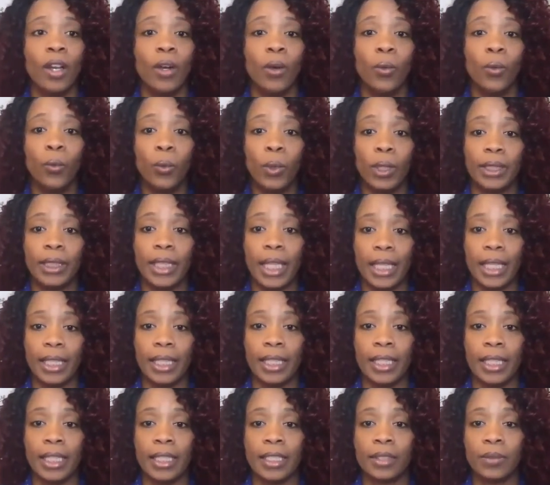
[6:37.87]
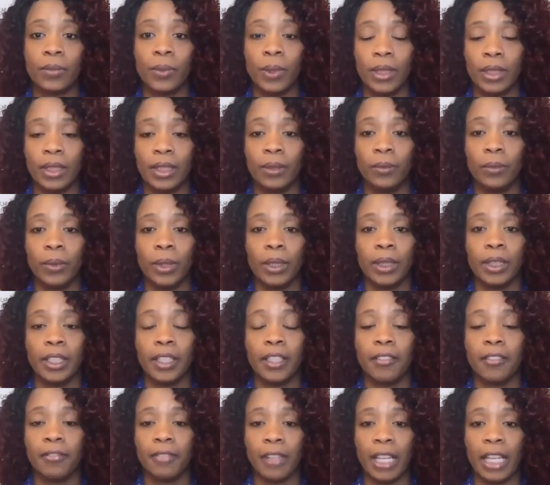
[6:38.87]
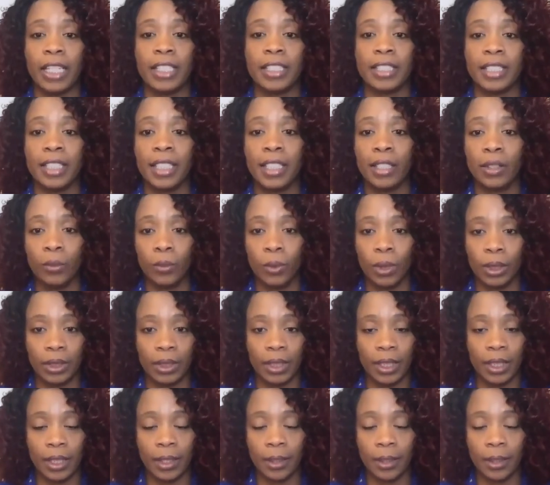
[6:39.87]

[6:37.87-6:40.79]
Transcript: what that is, what they're facing, what